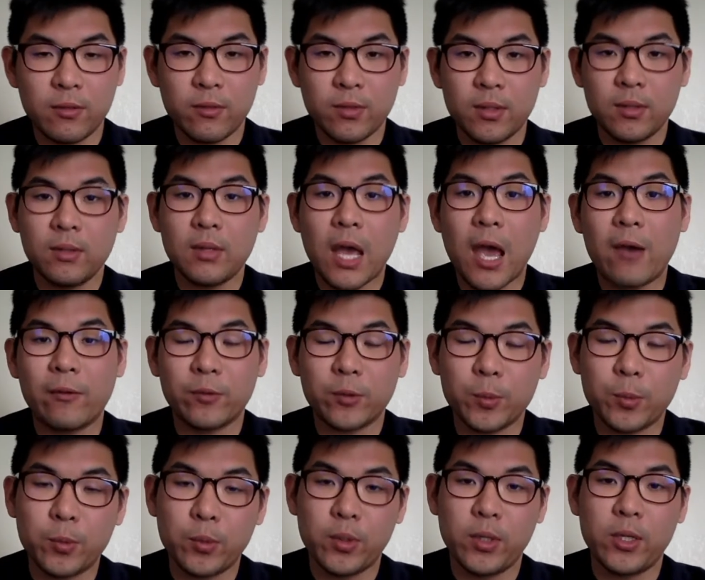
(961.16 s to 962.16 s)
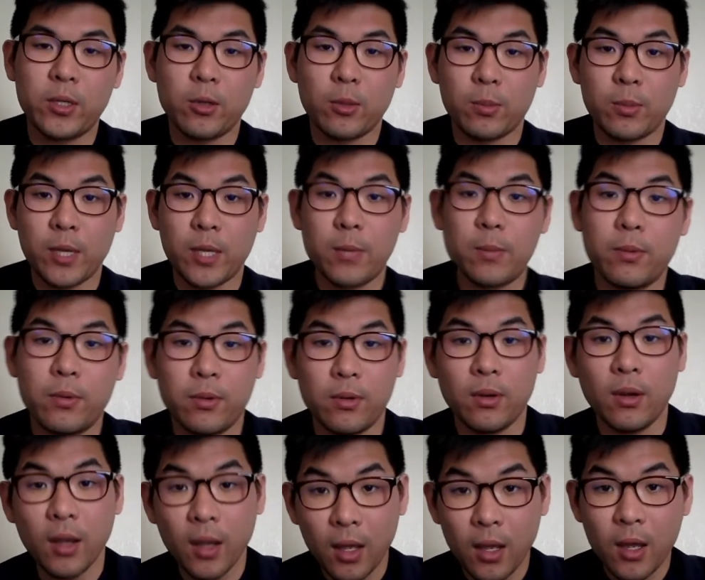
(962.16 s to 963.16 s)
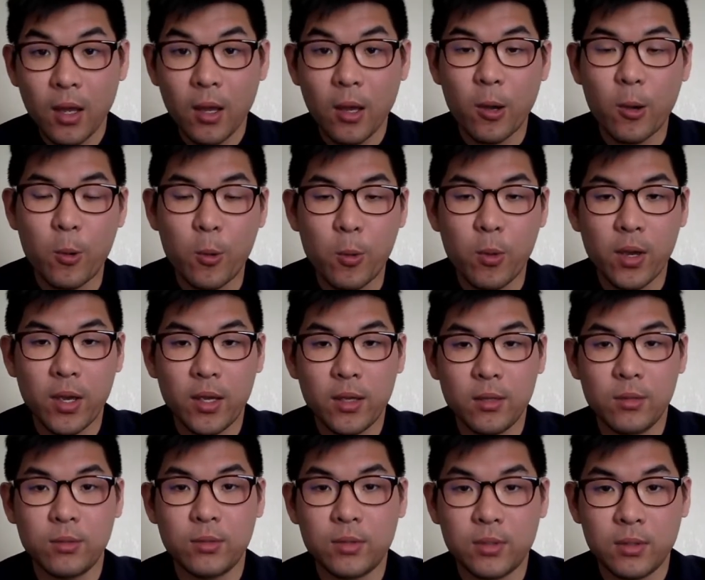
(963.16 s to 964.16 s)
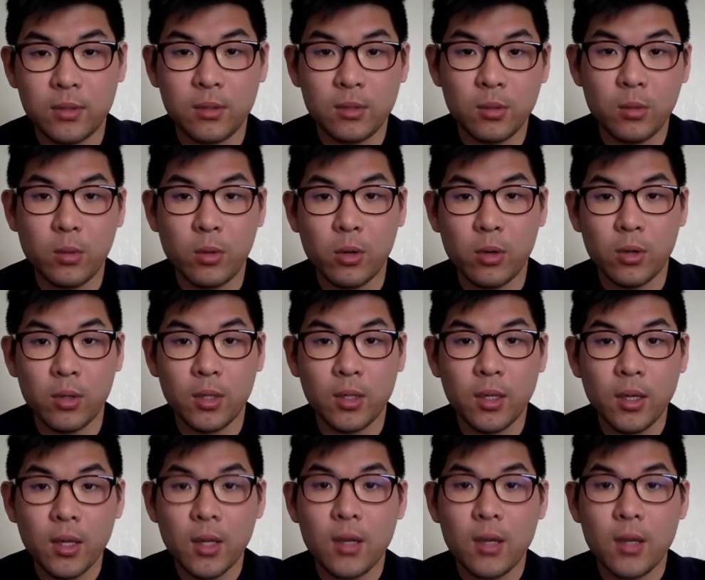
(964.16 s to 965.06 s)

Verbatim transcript: even after putting your paper away, you still worry?